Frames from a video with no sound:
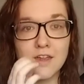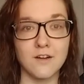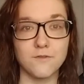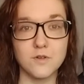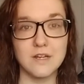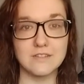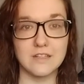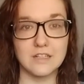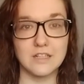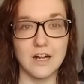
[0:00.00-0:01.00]
a few days
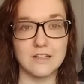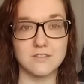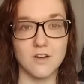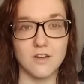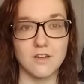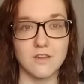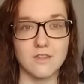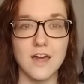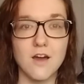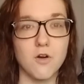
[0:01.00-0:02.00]
later I saw
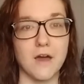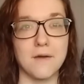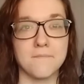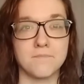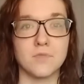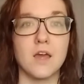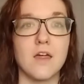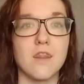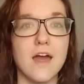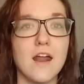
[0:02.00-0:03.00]
that, okay,
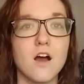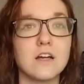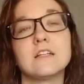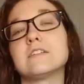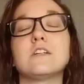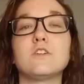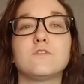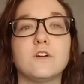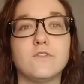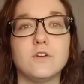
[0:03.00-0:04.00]
that all continued
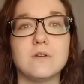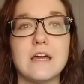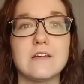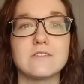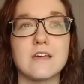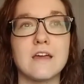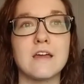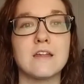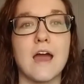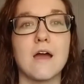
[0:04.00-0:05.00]
for a few days,
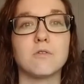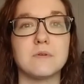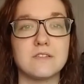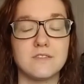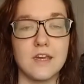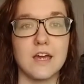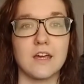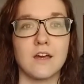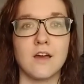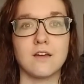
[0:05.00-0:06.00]
and I would be
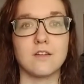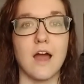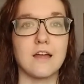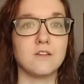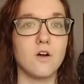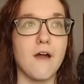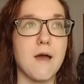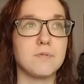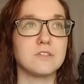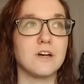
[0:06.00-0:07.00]
sick, I had no
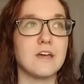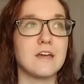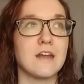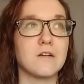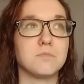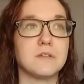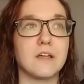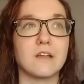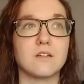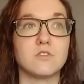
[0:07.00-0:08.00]
appetite, and I would be
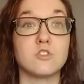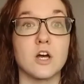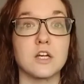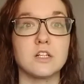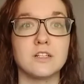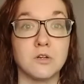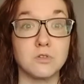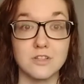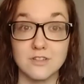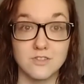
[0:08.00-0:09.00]
like tired, and I
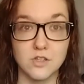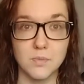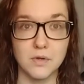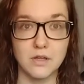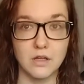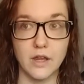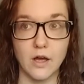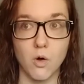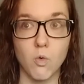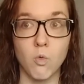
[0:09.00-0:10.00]
would like sleep like
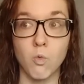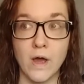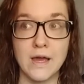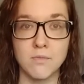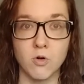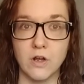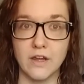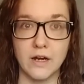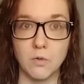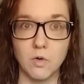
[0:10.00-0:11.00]
way more
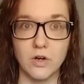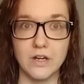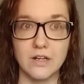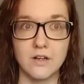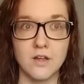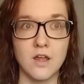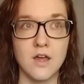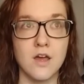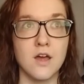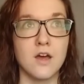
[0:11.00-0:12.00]
than I would.
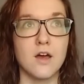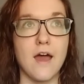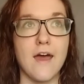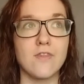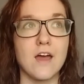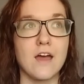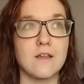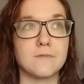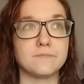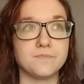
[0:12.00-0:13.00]
And then